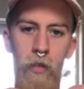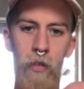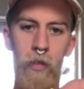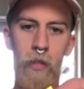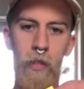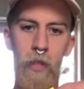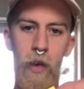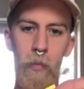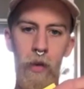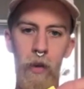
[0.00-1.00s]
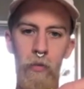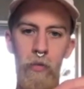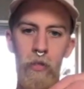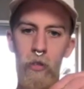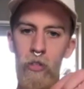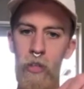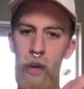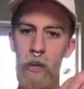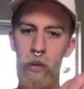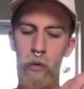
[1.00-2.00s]
There we go. So it should end
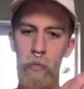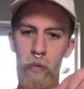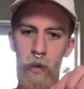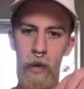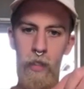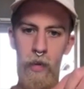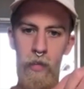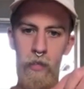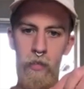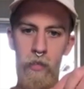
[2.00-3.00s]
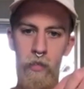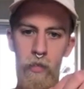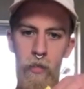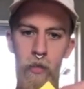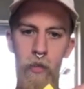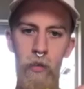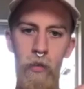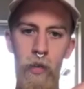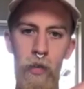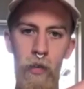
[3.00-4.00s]
up like this. Okay?
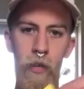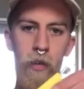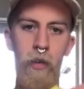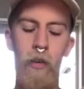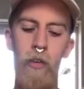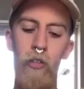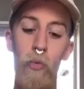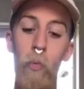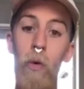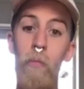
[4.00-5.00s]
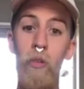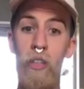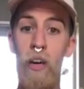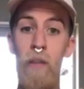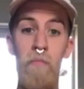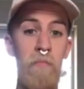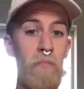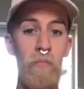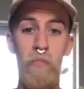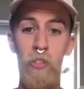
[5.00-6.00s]
Just one more time,
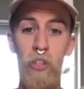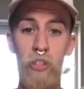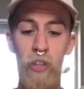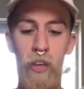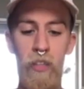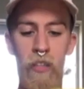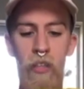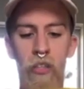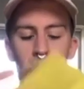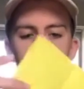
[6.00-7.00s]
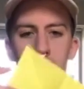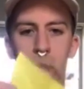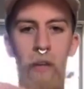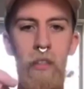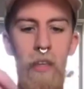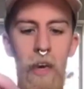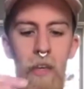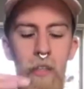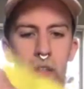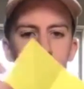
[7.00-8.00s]
just so you can see the shape that you're meant to get.
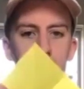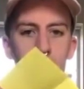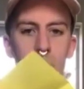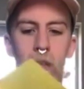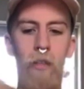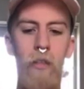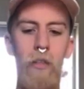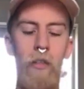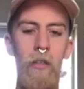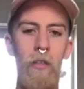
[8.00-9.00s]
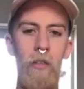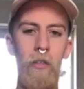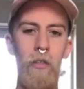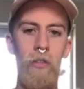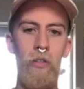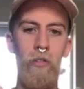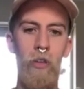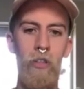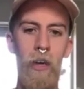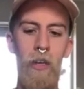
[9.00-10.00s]
So you've got to
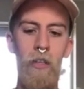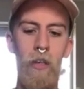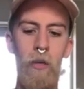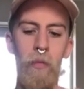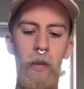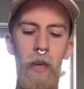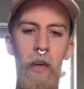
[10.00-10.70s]
end up here,